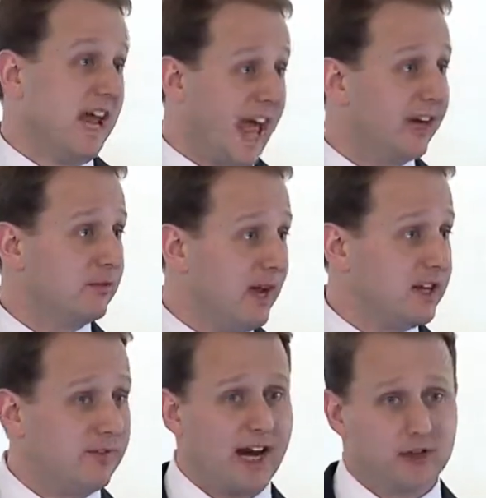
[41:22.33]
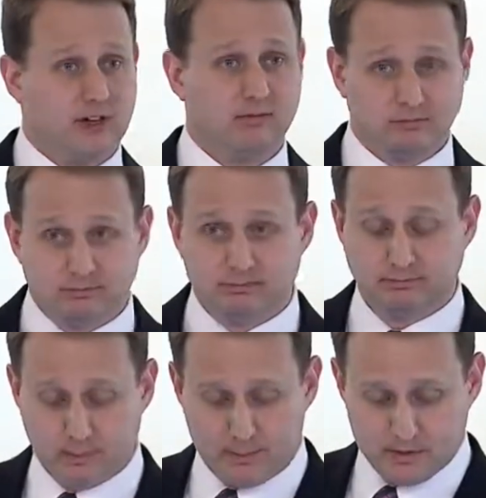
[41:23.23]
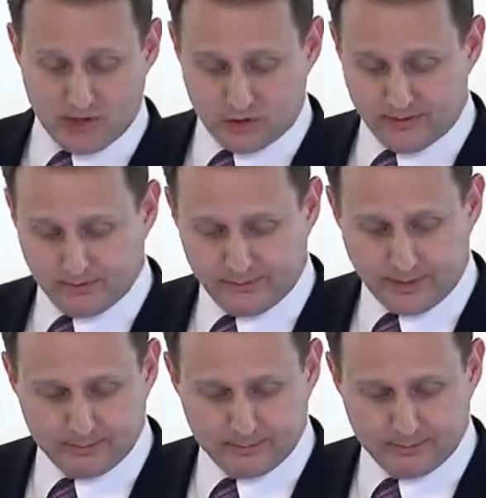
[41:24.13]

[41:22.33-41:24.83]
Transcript: It's an additive manufacturing proposition.